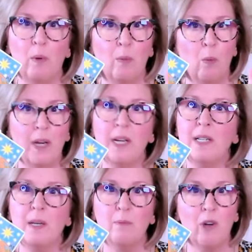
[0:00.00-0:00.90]
with what it
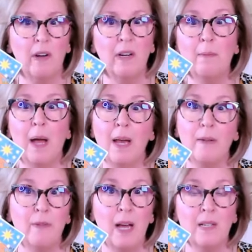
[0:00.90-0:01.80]
is i'm trying to
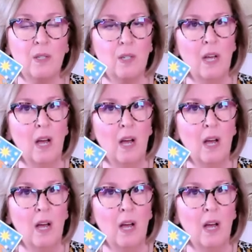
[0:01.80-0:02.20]
manifest